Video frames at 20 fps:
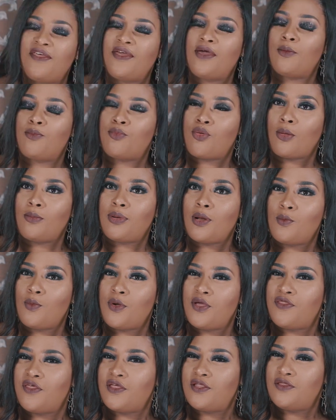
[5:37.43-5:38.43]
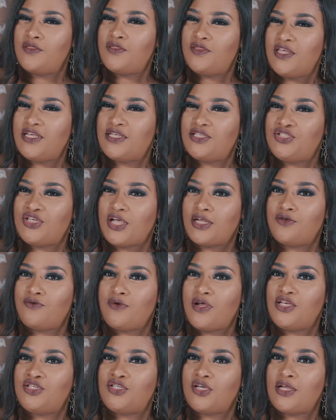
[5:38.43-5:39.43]
I think a problem with this
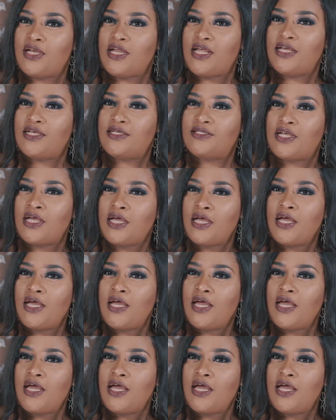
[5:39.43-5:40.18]
generation is